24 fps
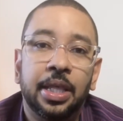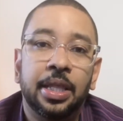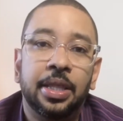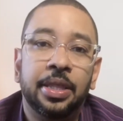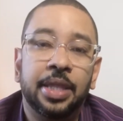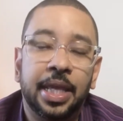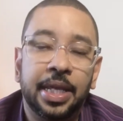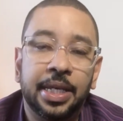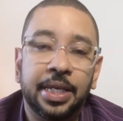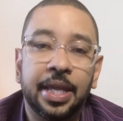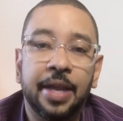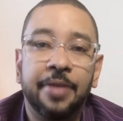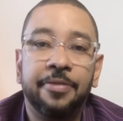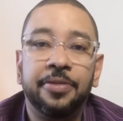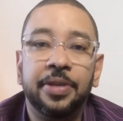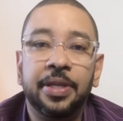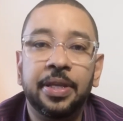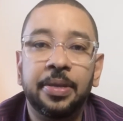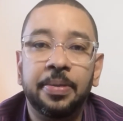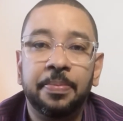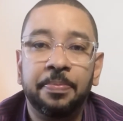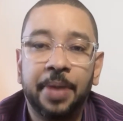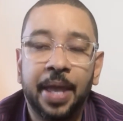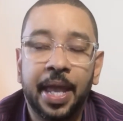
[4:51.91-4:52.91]
They
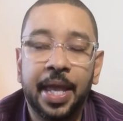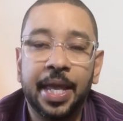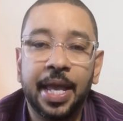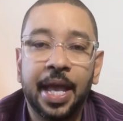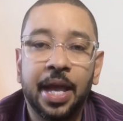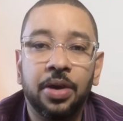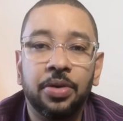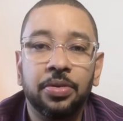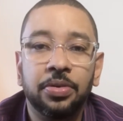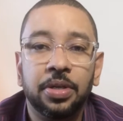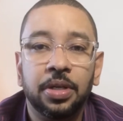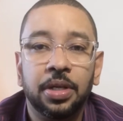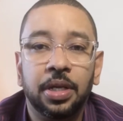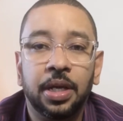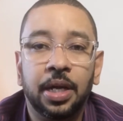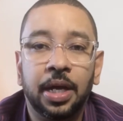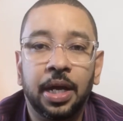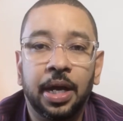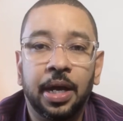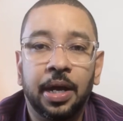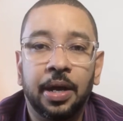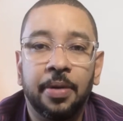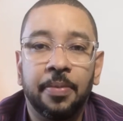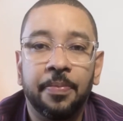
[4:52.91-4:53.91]
definitely pay out
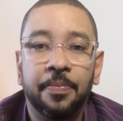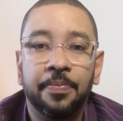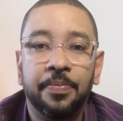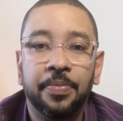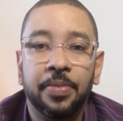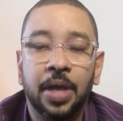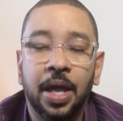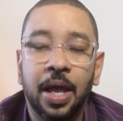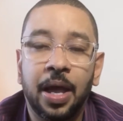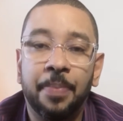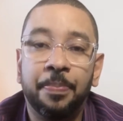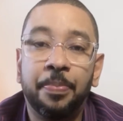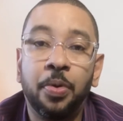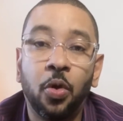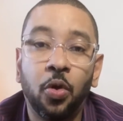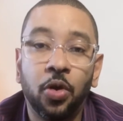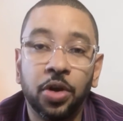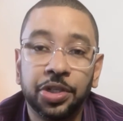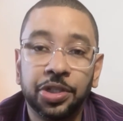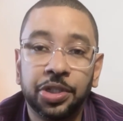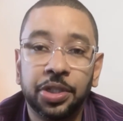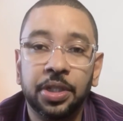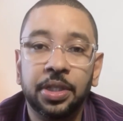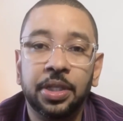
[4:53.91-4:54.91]
a
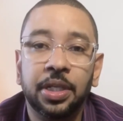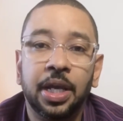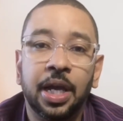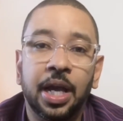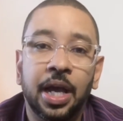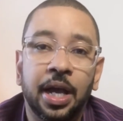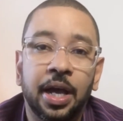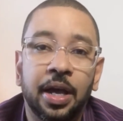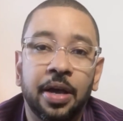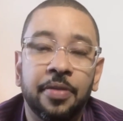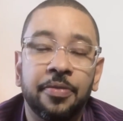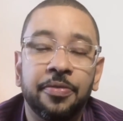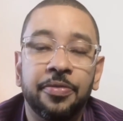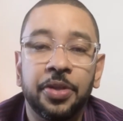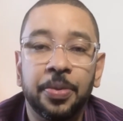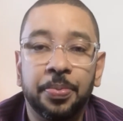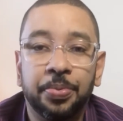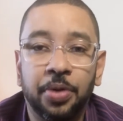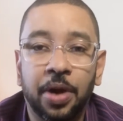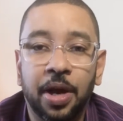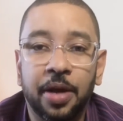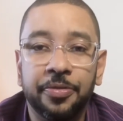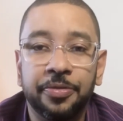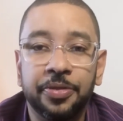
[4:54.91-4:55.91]
portion of the
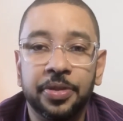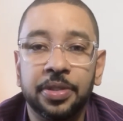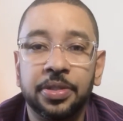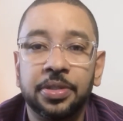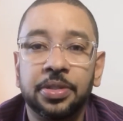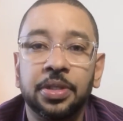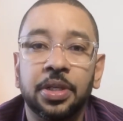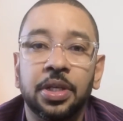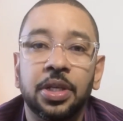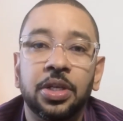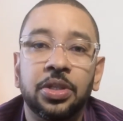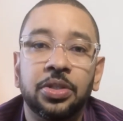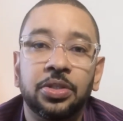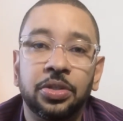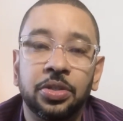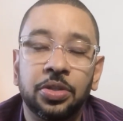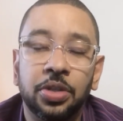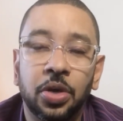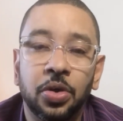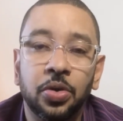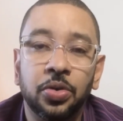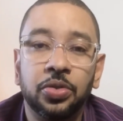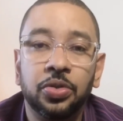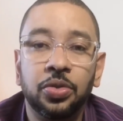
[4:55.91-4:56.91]
profits to
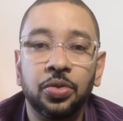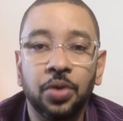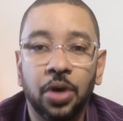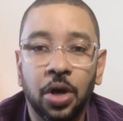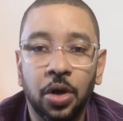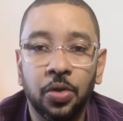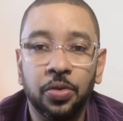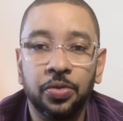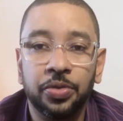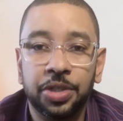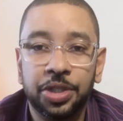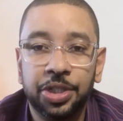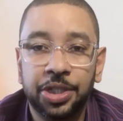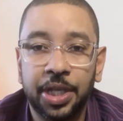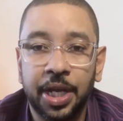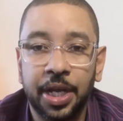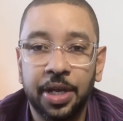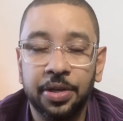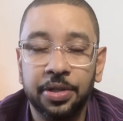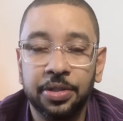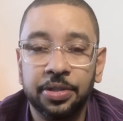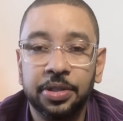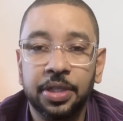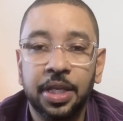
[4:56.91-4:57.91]
those who own the
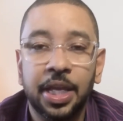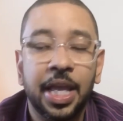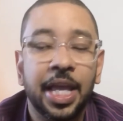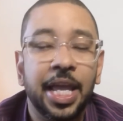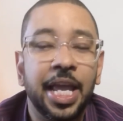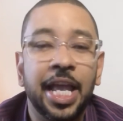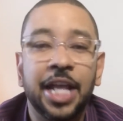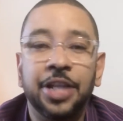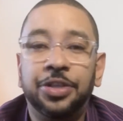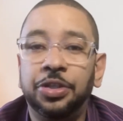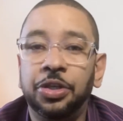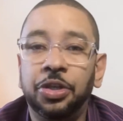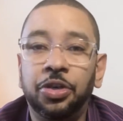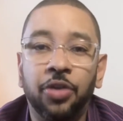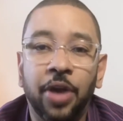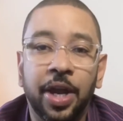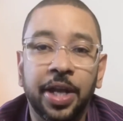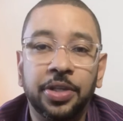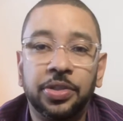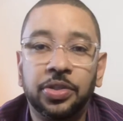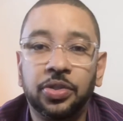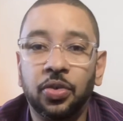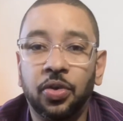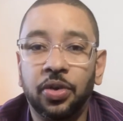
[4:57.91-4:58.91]
shares. It's a
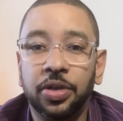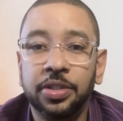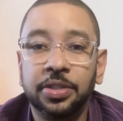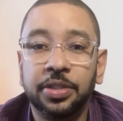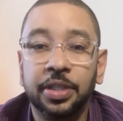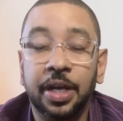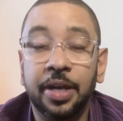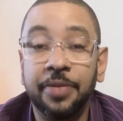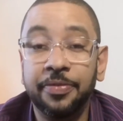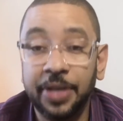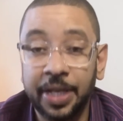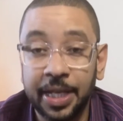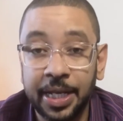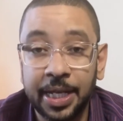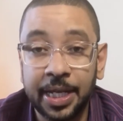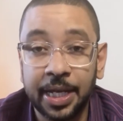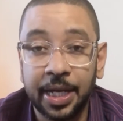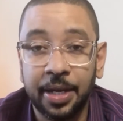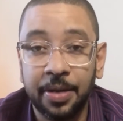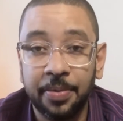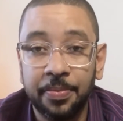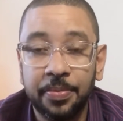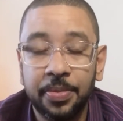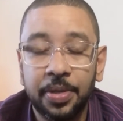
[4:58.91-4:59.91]
great source of
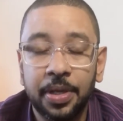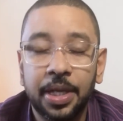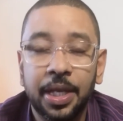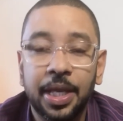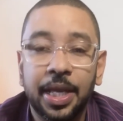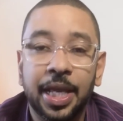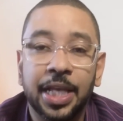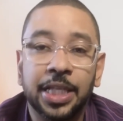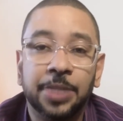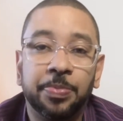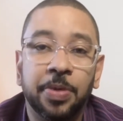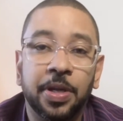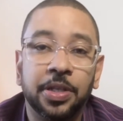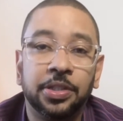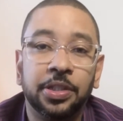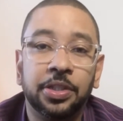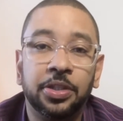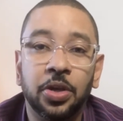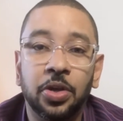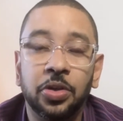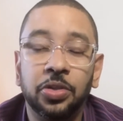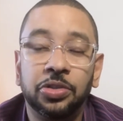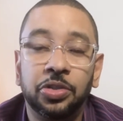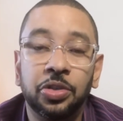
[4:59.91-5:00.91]
income, especially
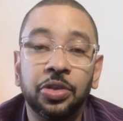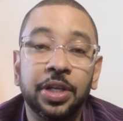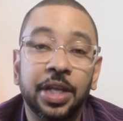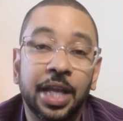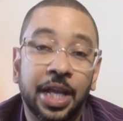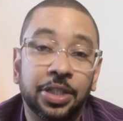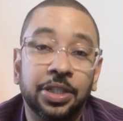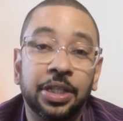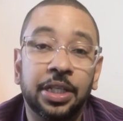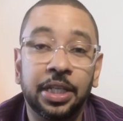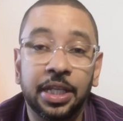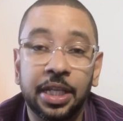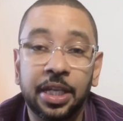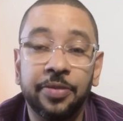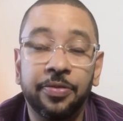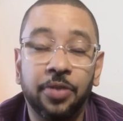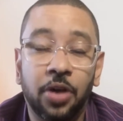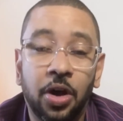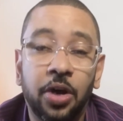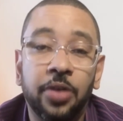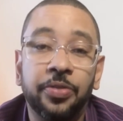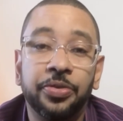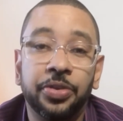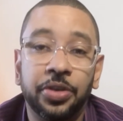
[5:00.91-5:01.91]
those you can actually live
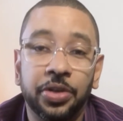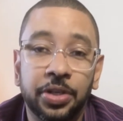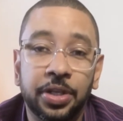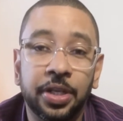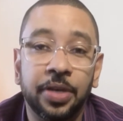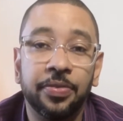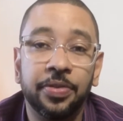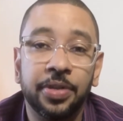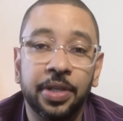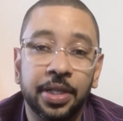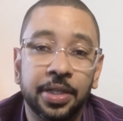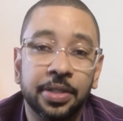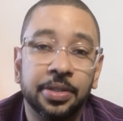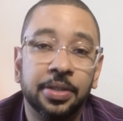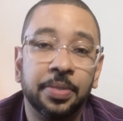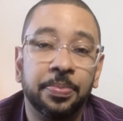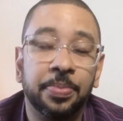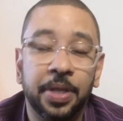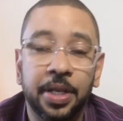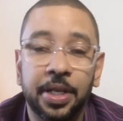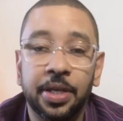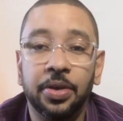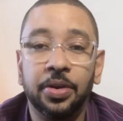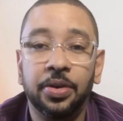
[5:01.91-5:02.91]
off your dividends
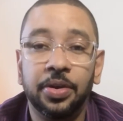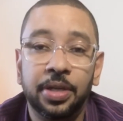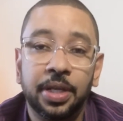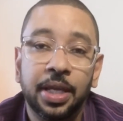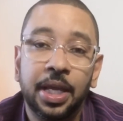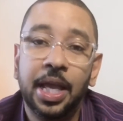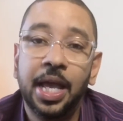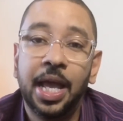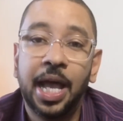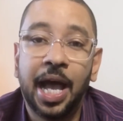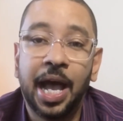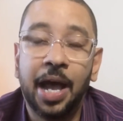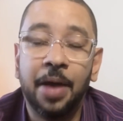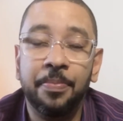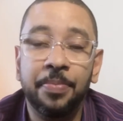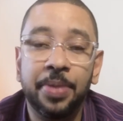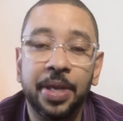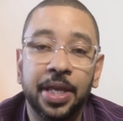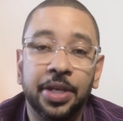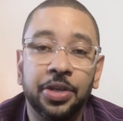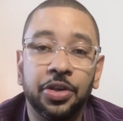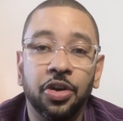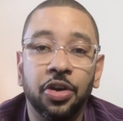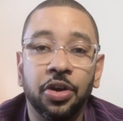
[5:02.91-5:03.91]
depending on how
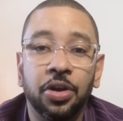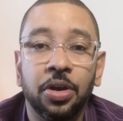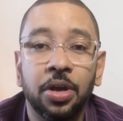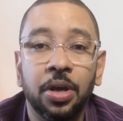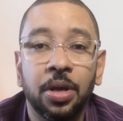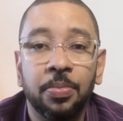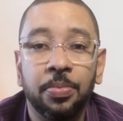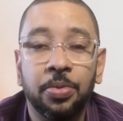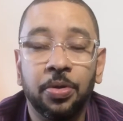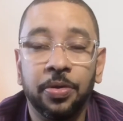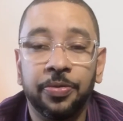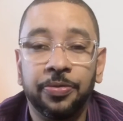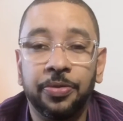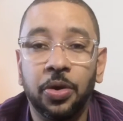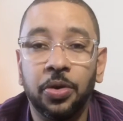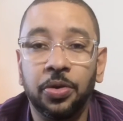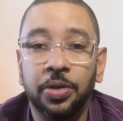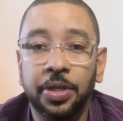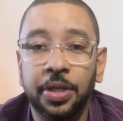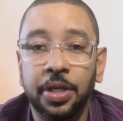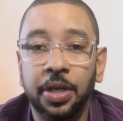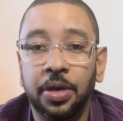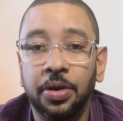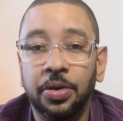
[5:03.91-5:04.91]
big your
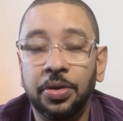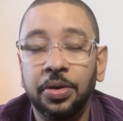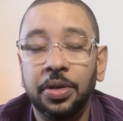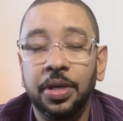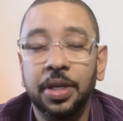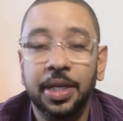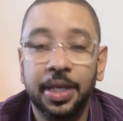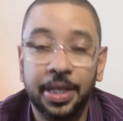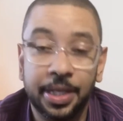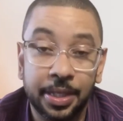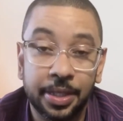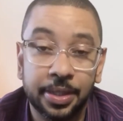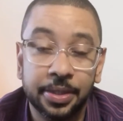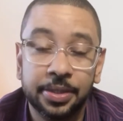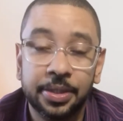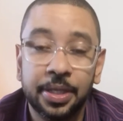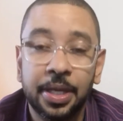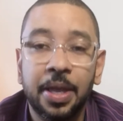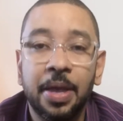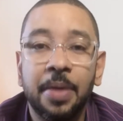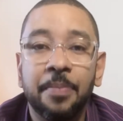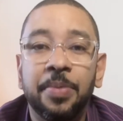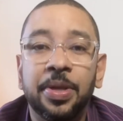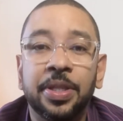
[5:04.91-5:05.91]
portfolio is.
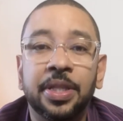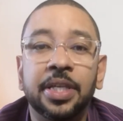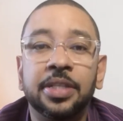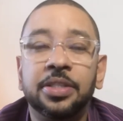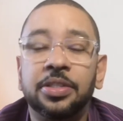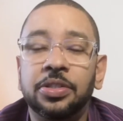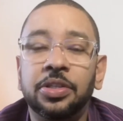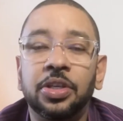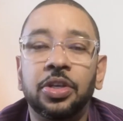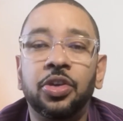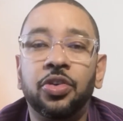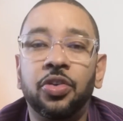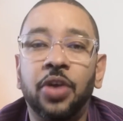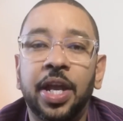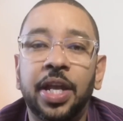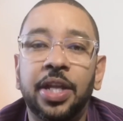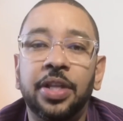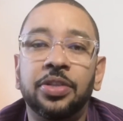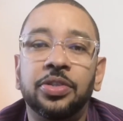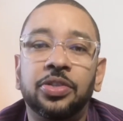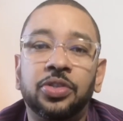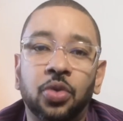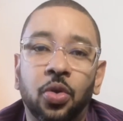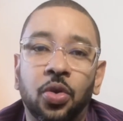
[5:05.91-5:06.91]
But this is a
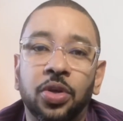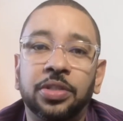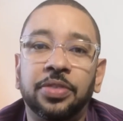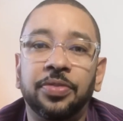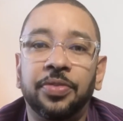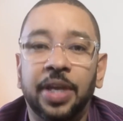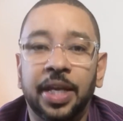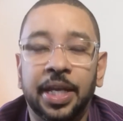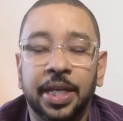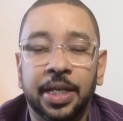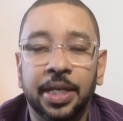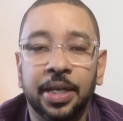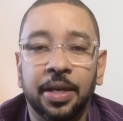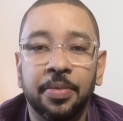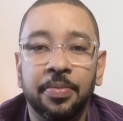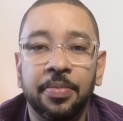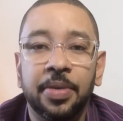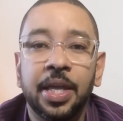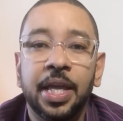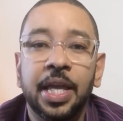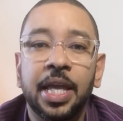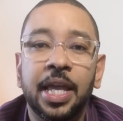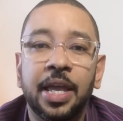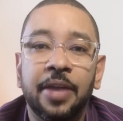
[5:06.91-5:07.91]
great source of income
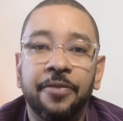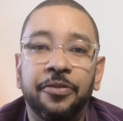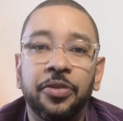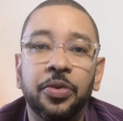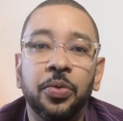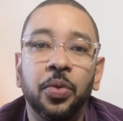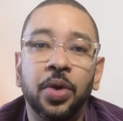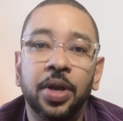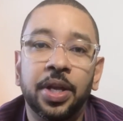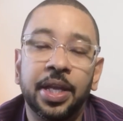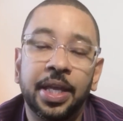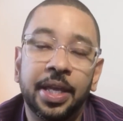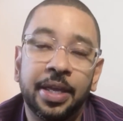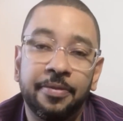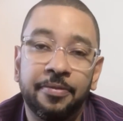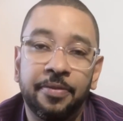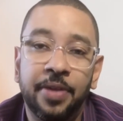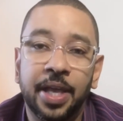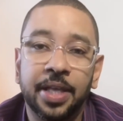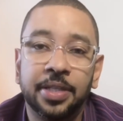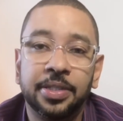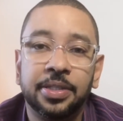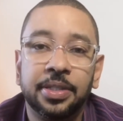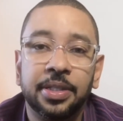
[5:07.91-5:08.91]
if you want to
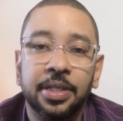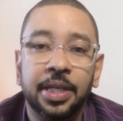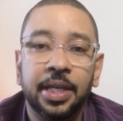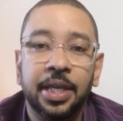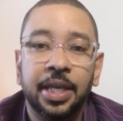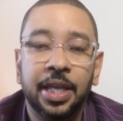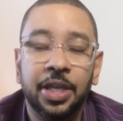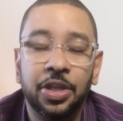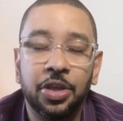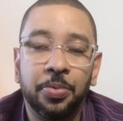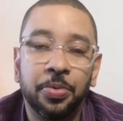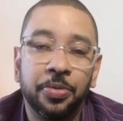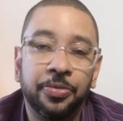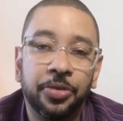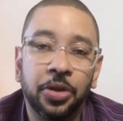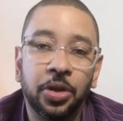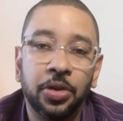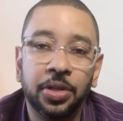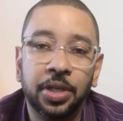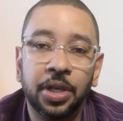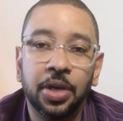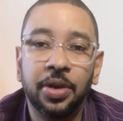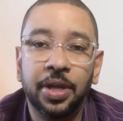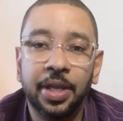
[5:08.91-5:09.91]
invest in your
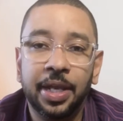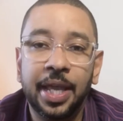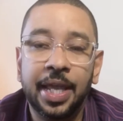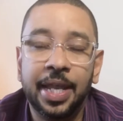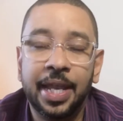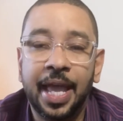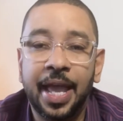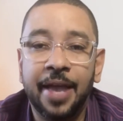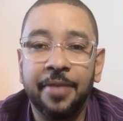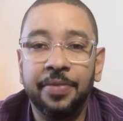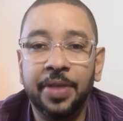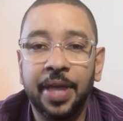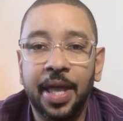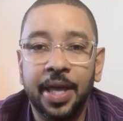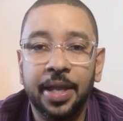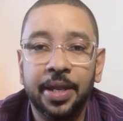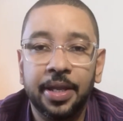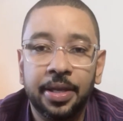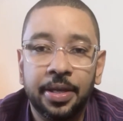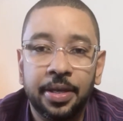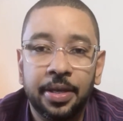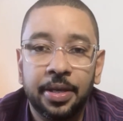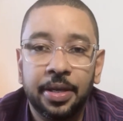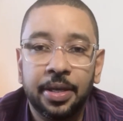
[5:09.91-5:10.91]
portfolio and have that
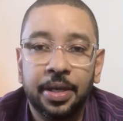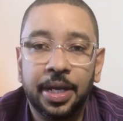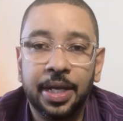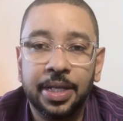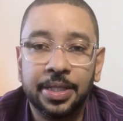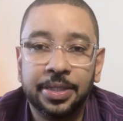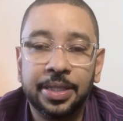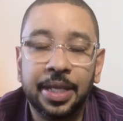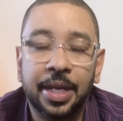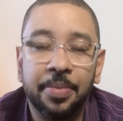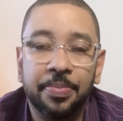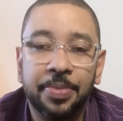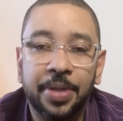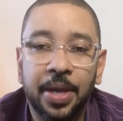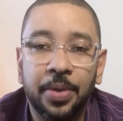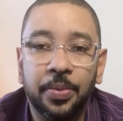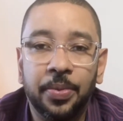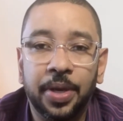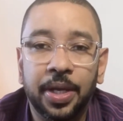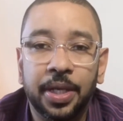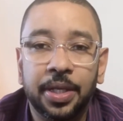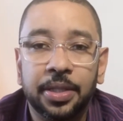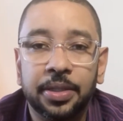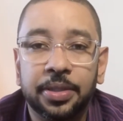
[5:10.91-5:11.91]
set up that
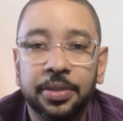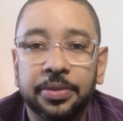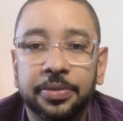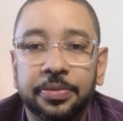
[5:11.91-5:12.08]
way.